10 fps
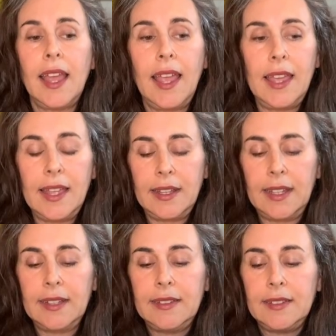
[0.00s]
and
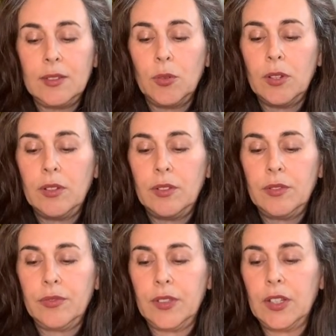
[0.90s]
it's sort
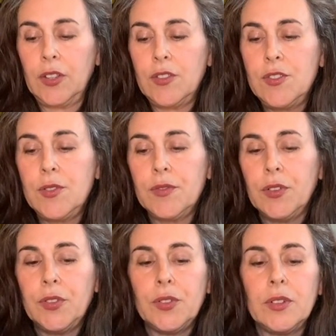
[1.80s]
of, you know, you do it
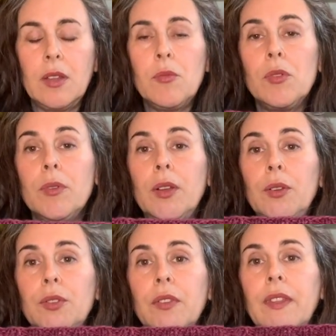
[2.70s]
for a certain number of
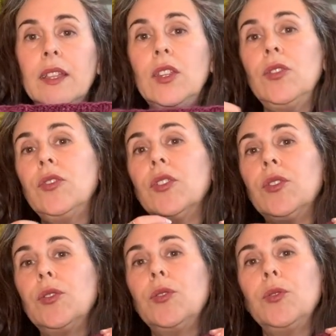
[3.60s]
rows and then you
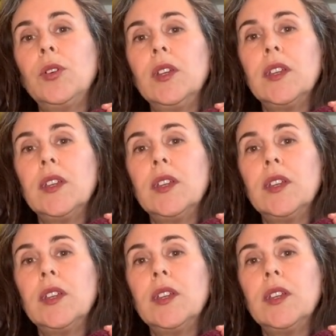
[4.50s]
do,